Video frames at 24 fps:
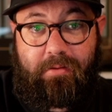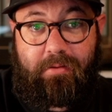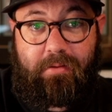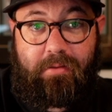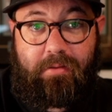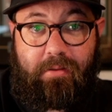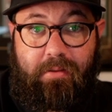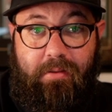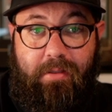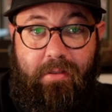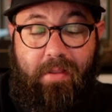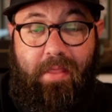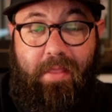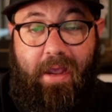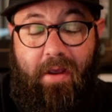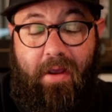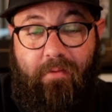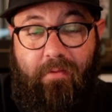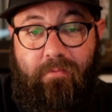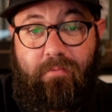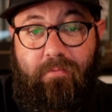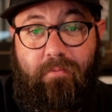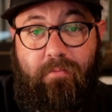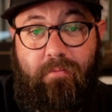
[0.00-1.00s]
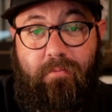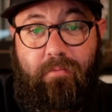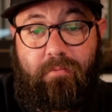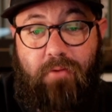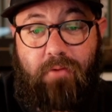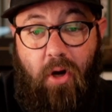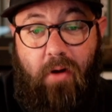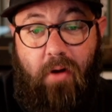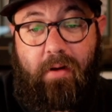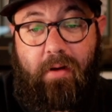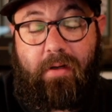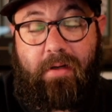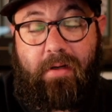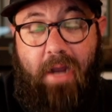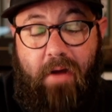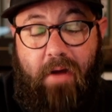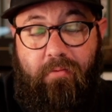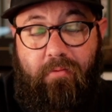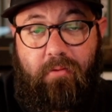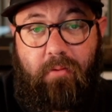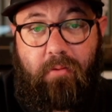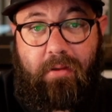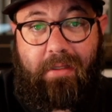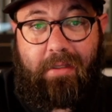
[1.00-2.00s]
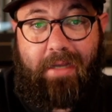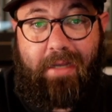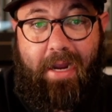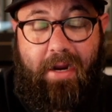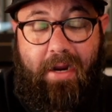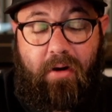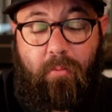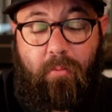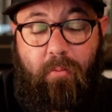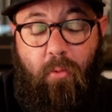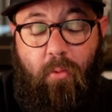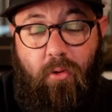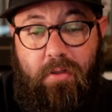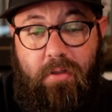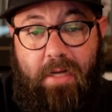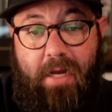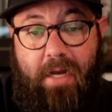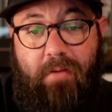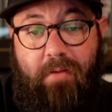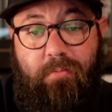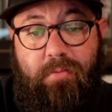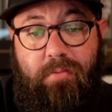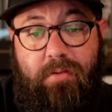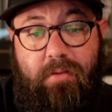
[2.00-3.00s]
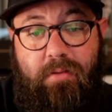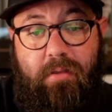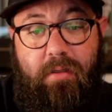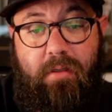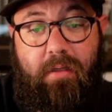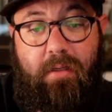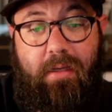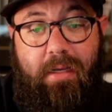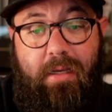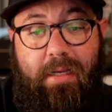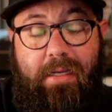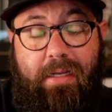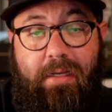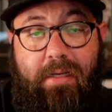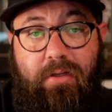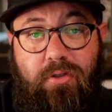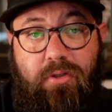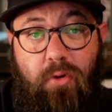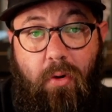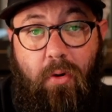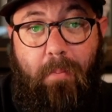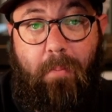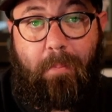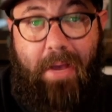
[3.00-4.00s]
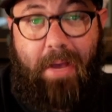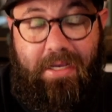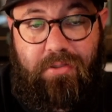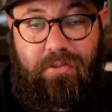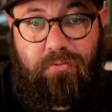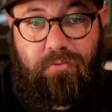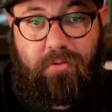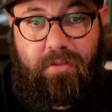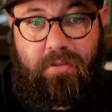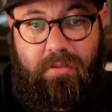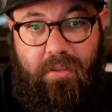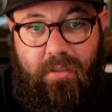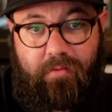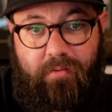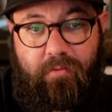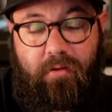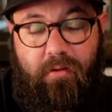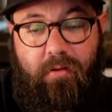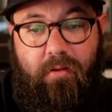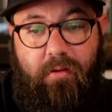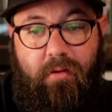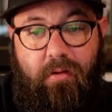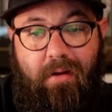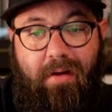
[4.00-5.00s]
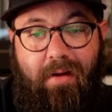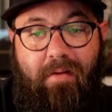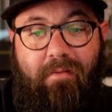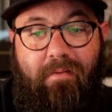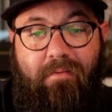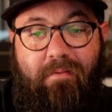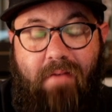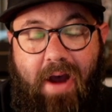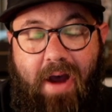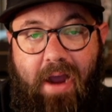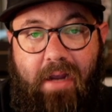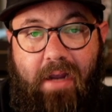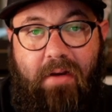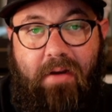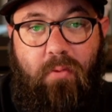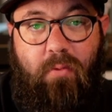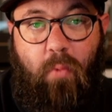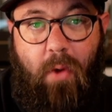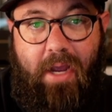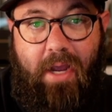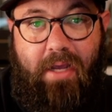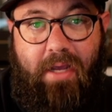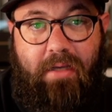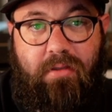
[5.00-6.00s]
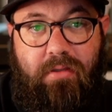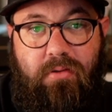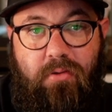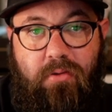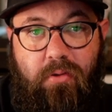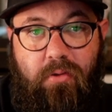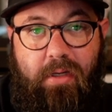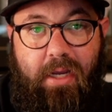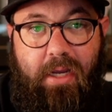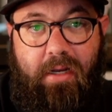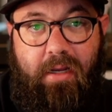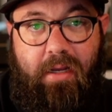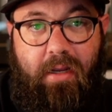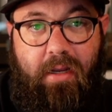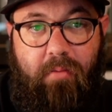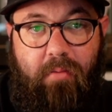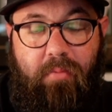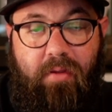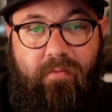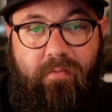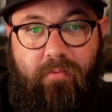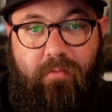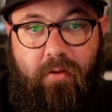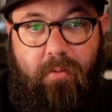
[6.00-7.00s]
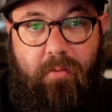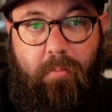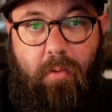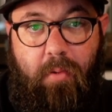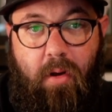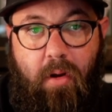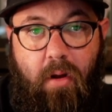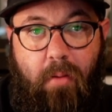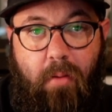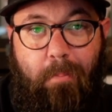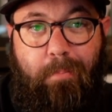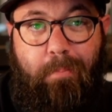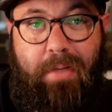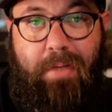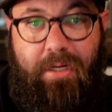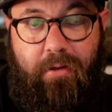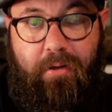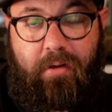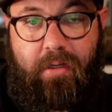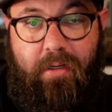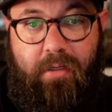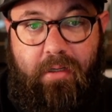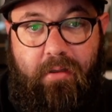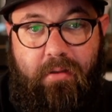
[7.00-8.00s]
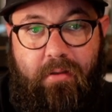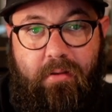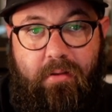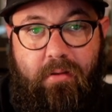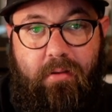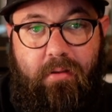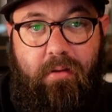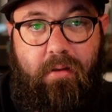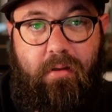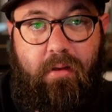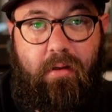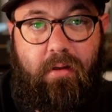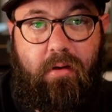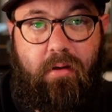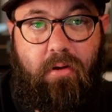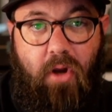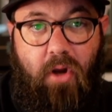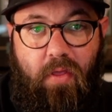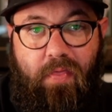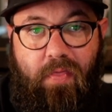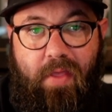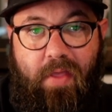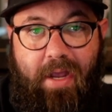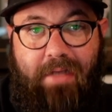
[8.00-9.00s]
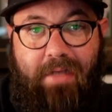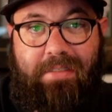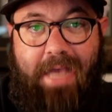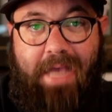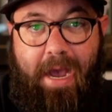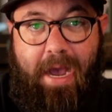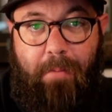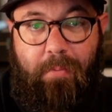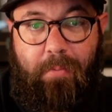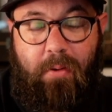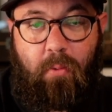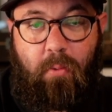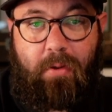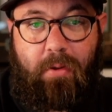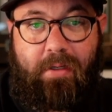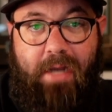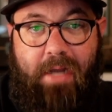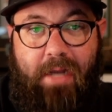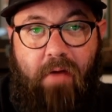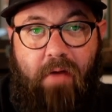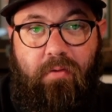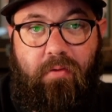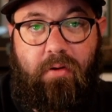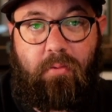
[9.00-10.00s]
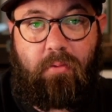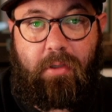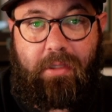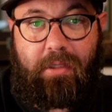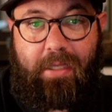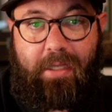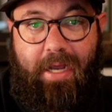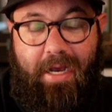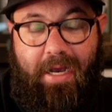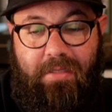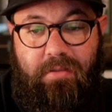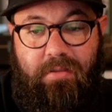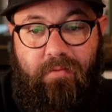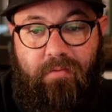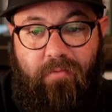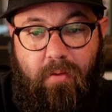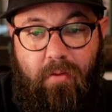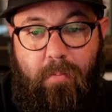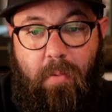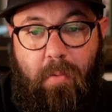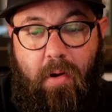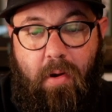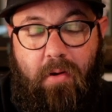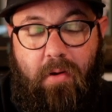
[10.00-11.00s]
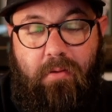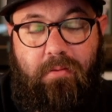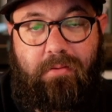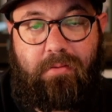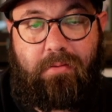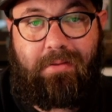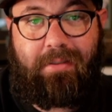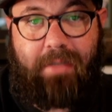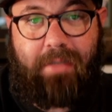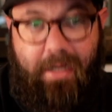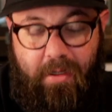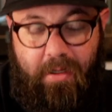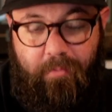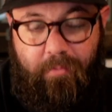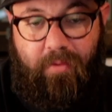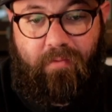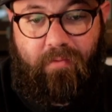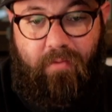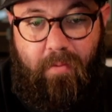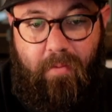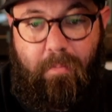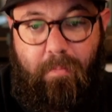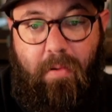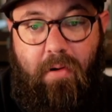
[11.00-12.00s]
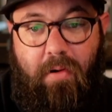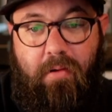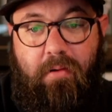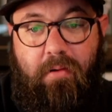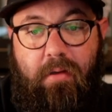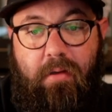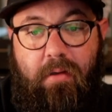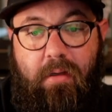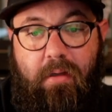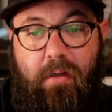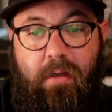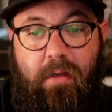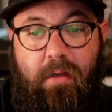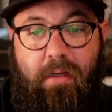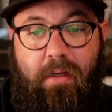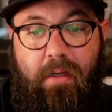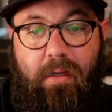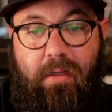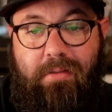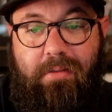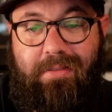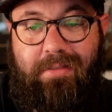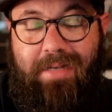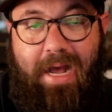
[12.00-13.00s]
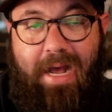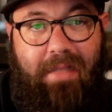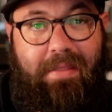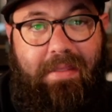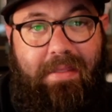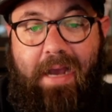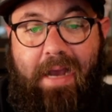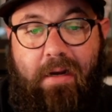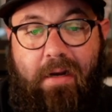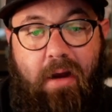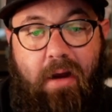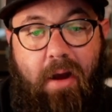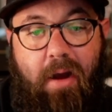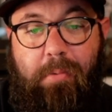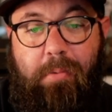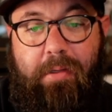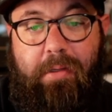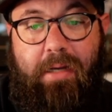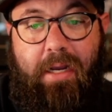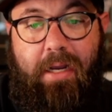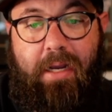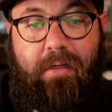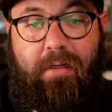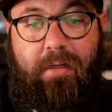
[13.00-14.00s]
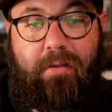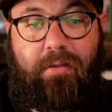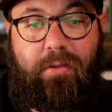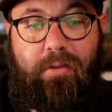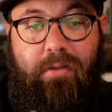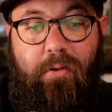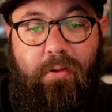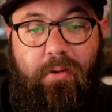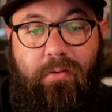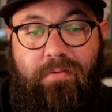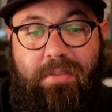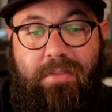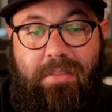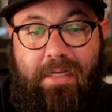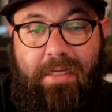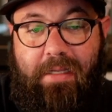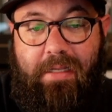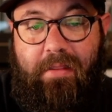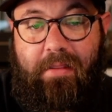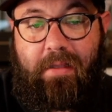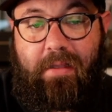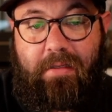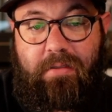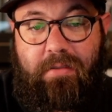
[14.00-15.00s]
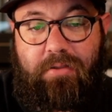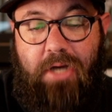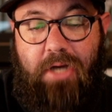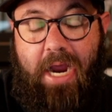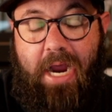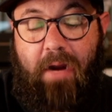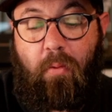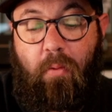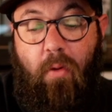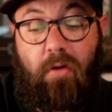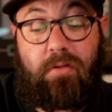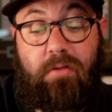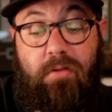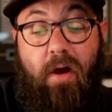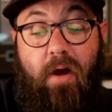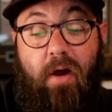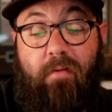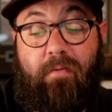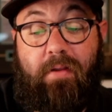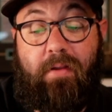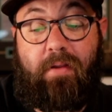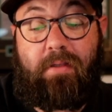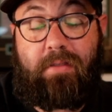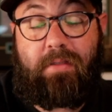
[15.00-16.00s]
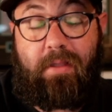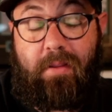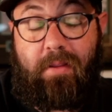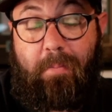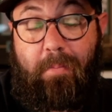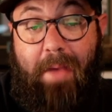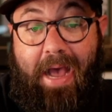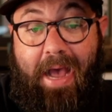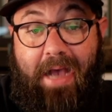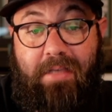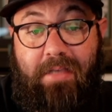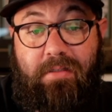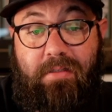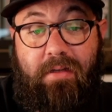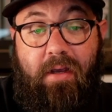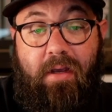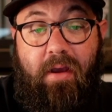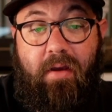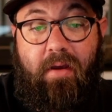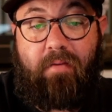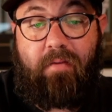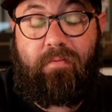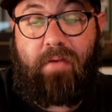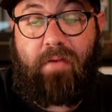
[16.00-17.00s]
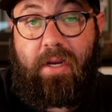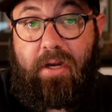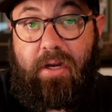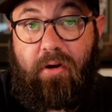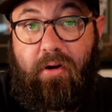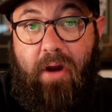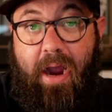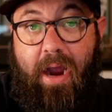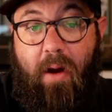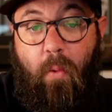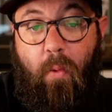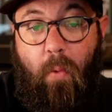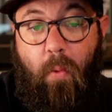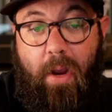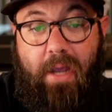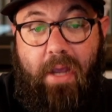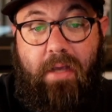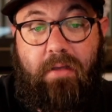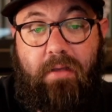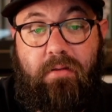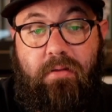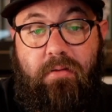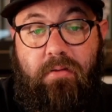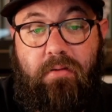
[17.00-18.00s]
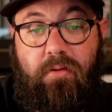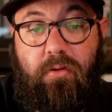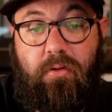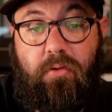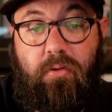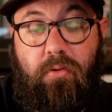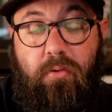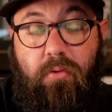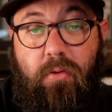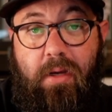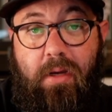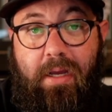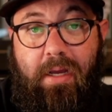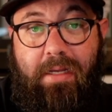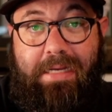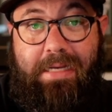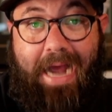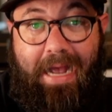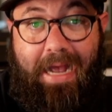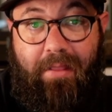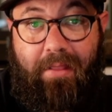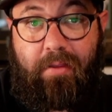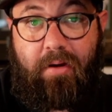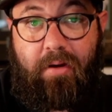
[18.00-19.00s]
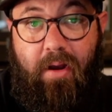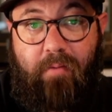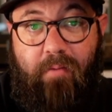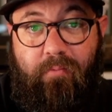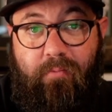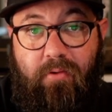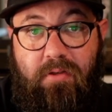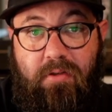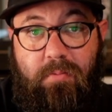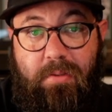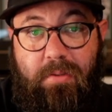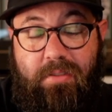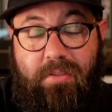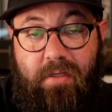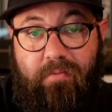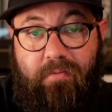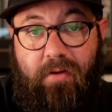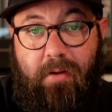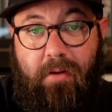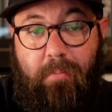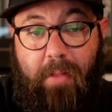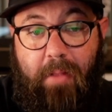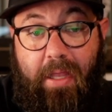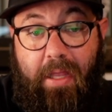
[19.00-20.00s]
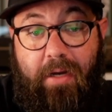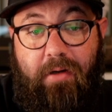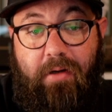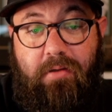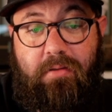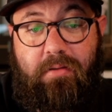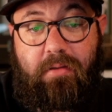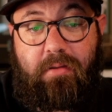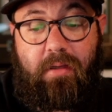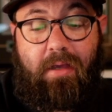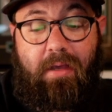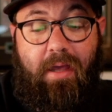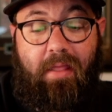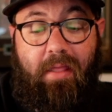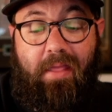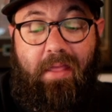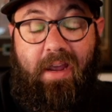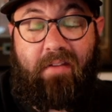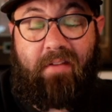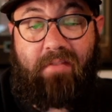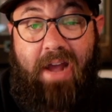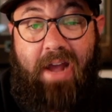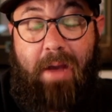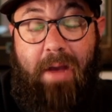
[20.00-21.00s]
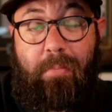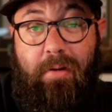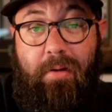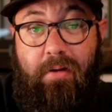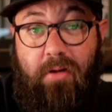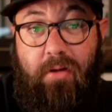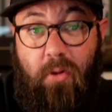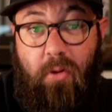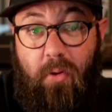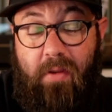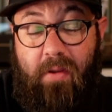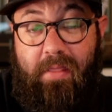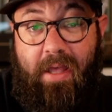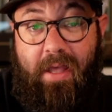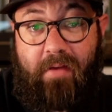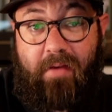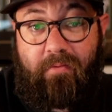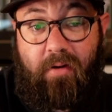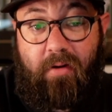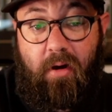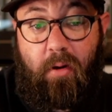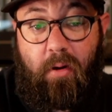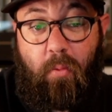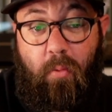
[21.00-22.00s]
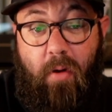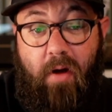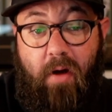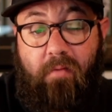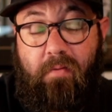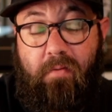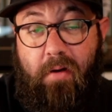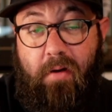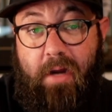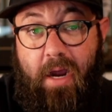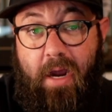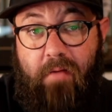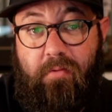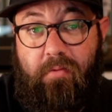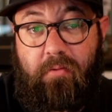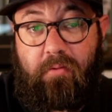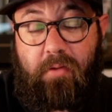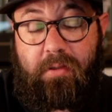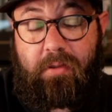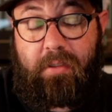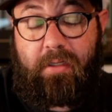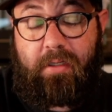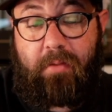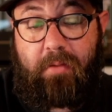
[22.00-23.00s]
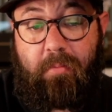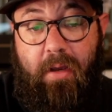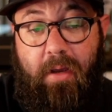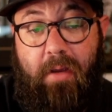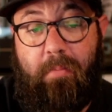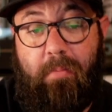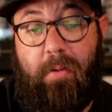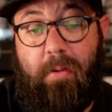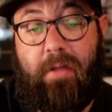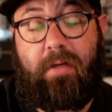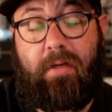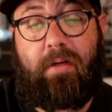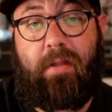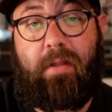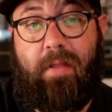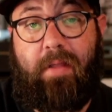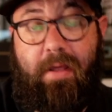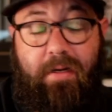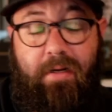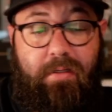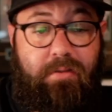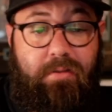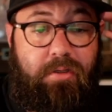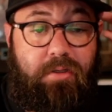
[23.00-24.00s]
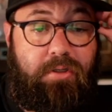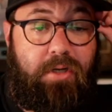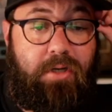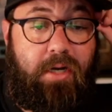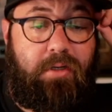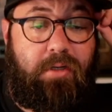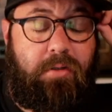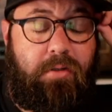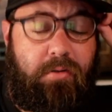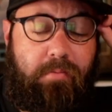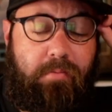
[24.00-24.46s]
that they have targeted Calvin Ridley eight or more times. He is your best receiver find ways to get him the football, period. Good things happen when Calvin Ridley has the football. Get him the football. Uh, it's not that complicated. You have seen this Jaguars offense in the past figure out ways to dial it up for specific players. They have not been doing that very well for Calvin Ridley, in my opinion, and that needs to change.